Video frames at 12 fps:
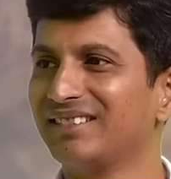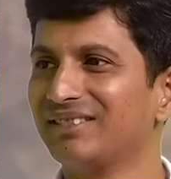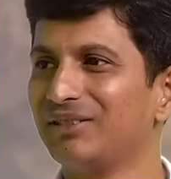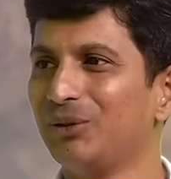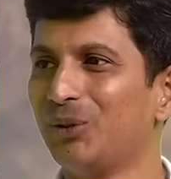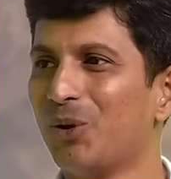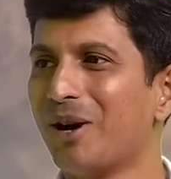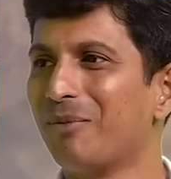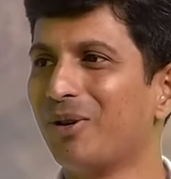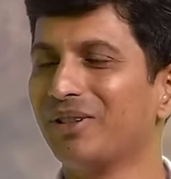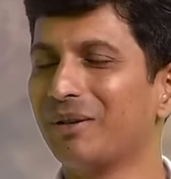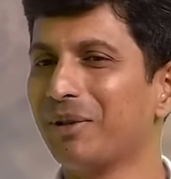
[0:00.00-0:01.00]
no
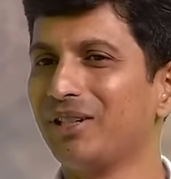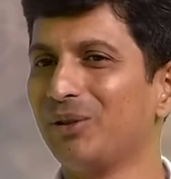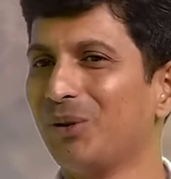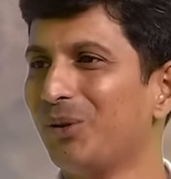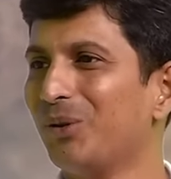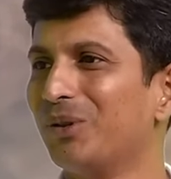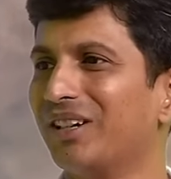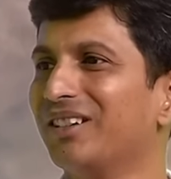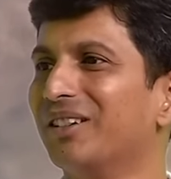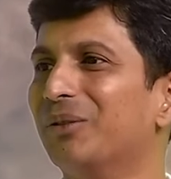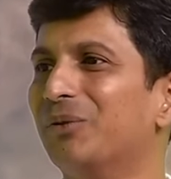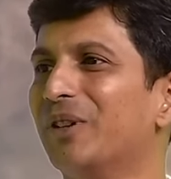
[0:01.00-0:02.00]

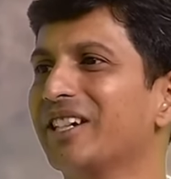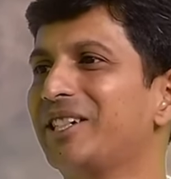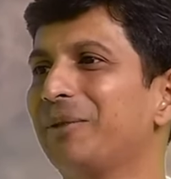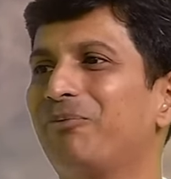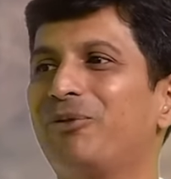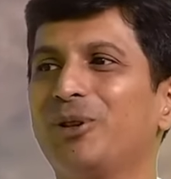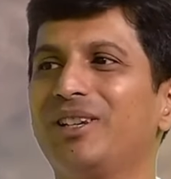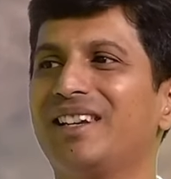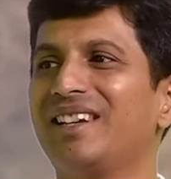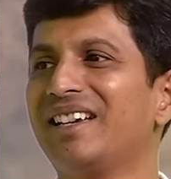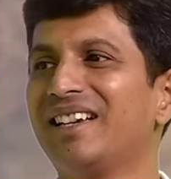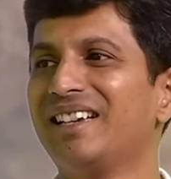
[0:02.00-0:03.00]
worshipful
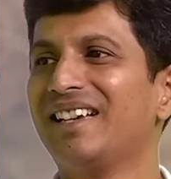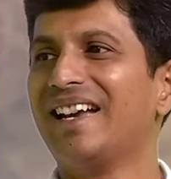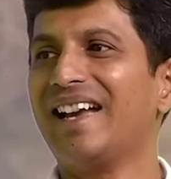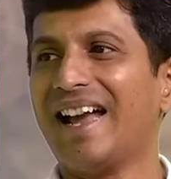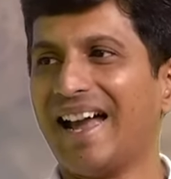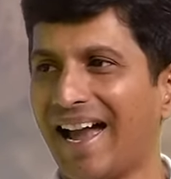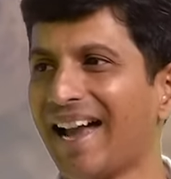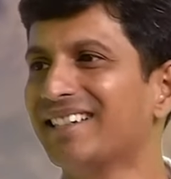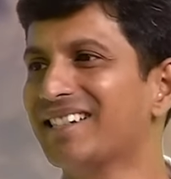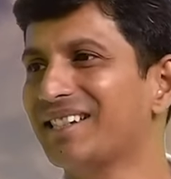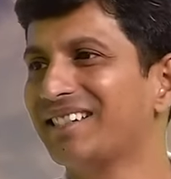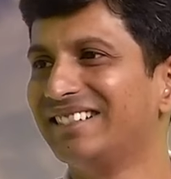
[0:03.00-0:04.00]

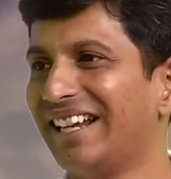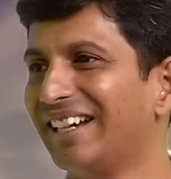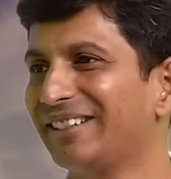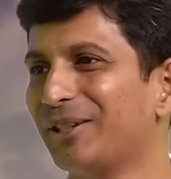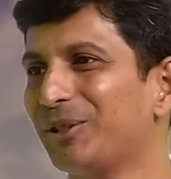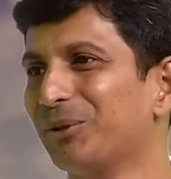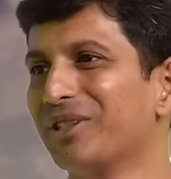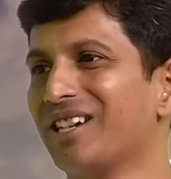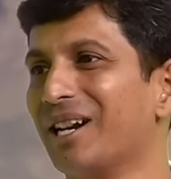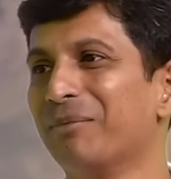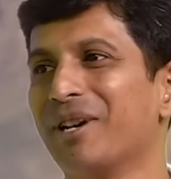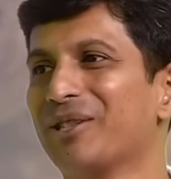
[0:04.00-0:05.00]
acts directed towards
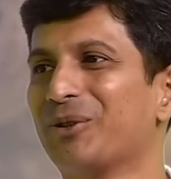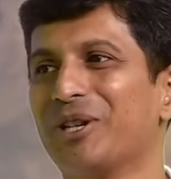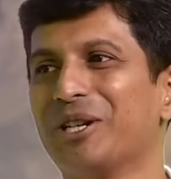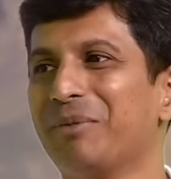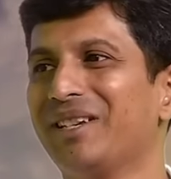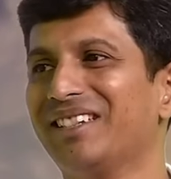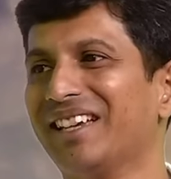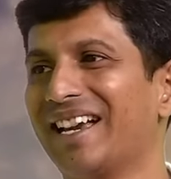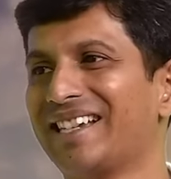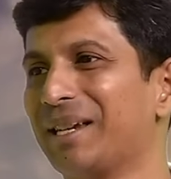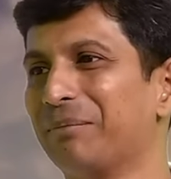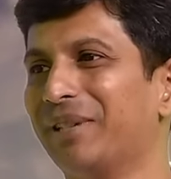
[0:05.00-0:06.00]
Rama is going to be
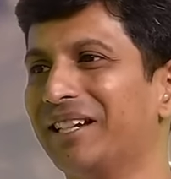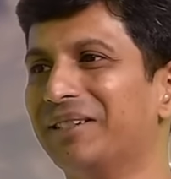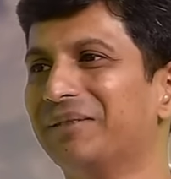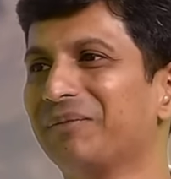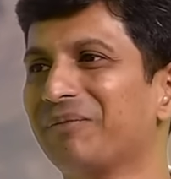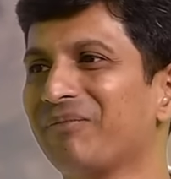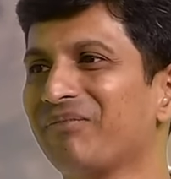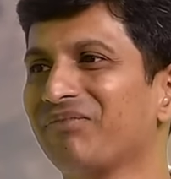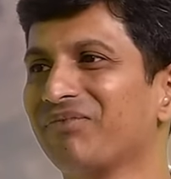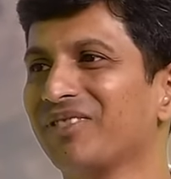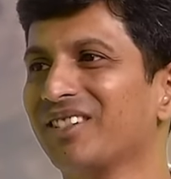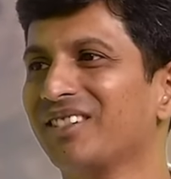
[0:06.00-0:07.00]
accepted.
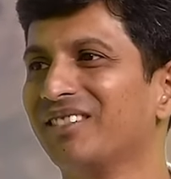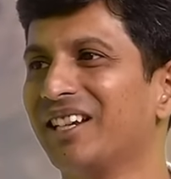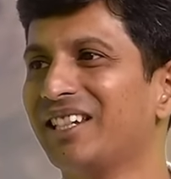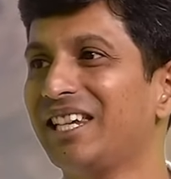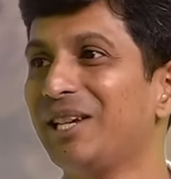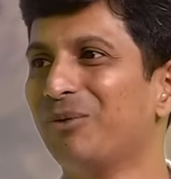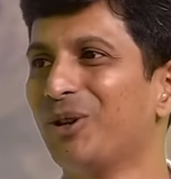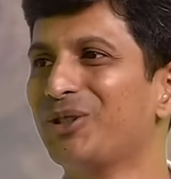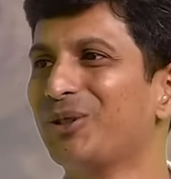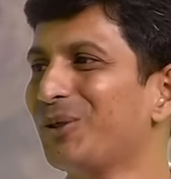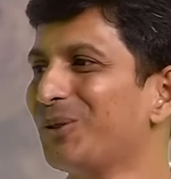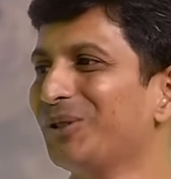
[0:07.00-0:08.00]
Right? He
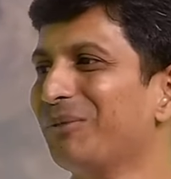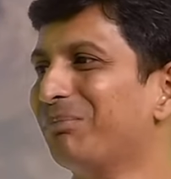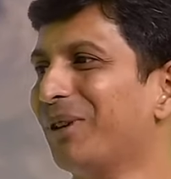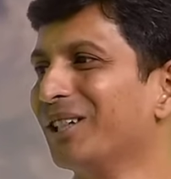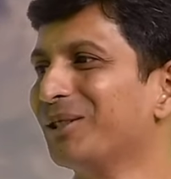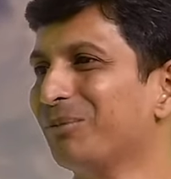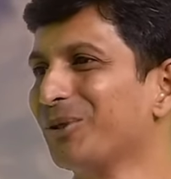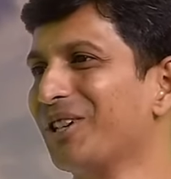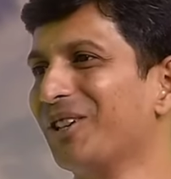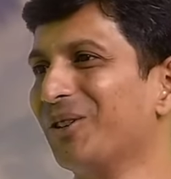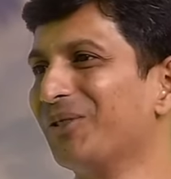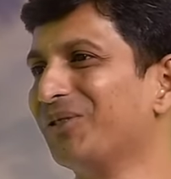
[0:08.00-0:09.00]
wants to do the Pada
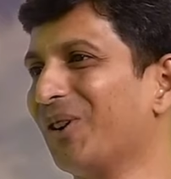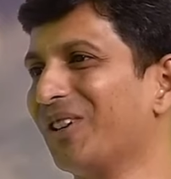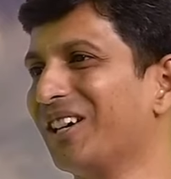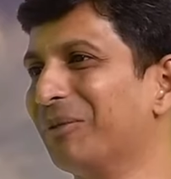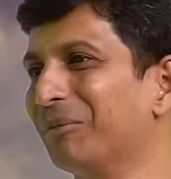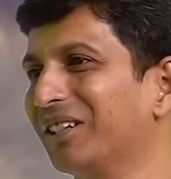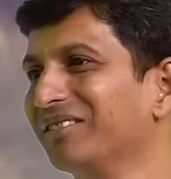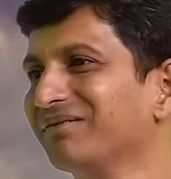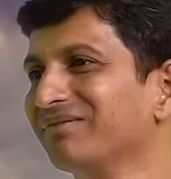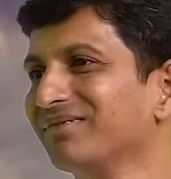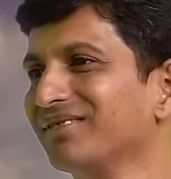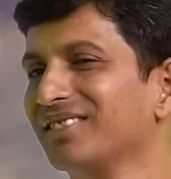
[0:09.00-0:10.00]
Puja of Lord Rama.
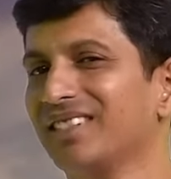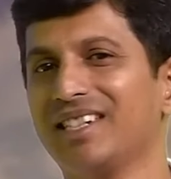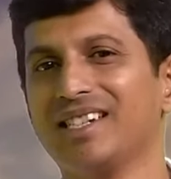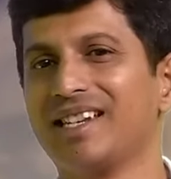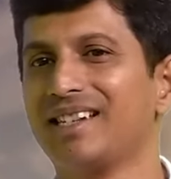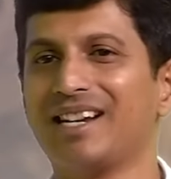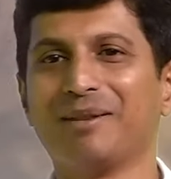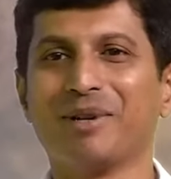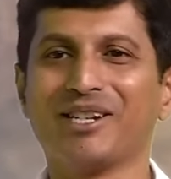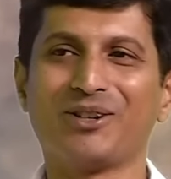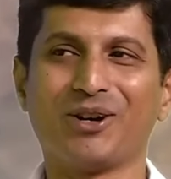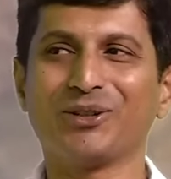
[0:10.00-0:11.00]
He says Rama
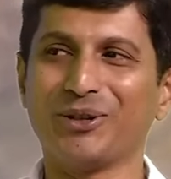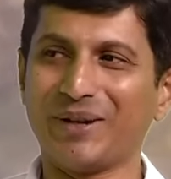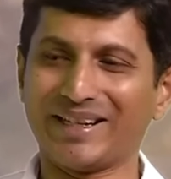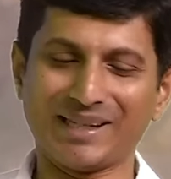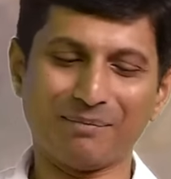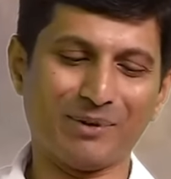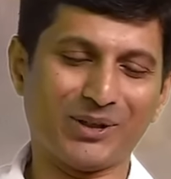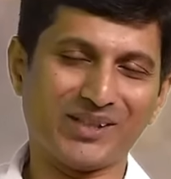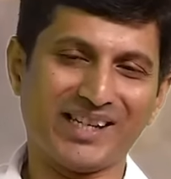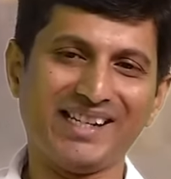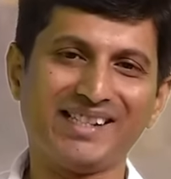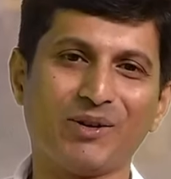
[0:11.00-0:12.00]
is not going to accept because
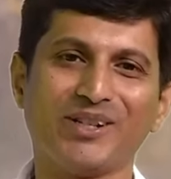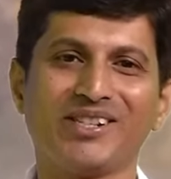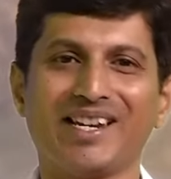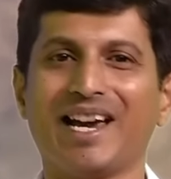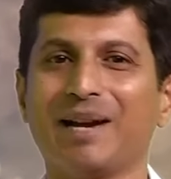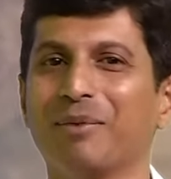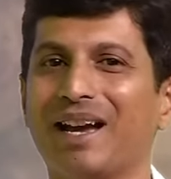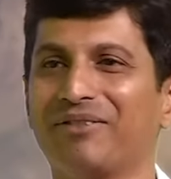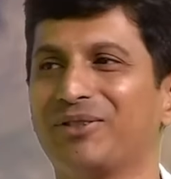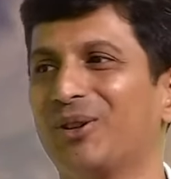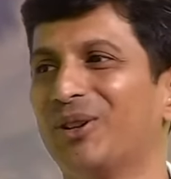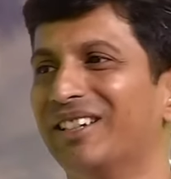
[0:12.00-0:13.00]
he is going to say, I'm
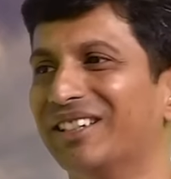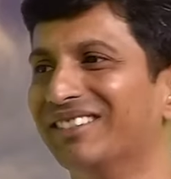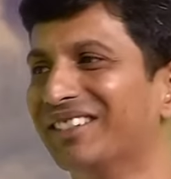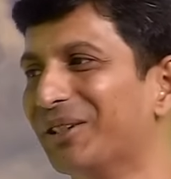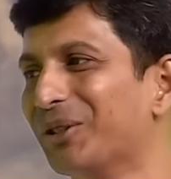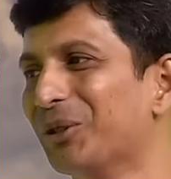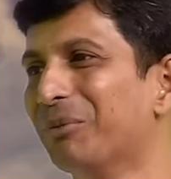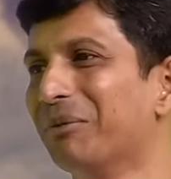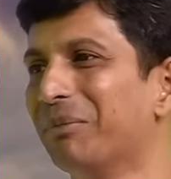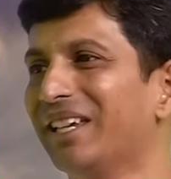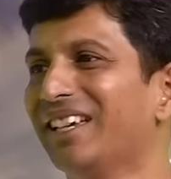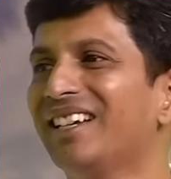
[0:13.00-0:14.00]
after all a human
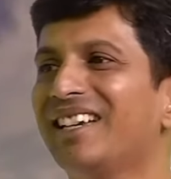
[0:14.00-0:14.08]
being.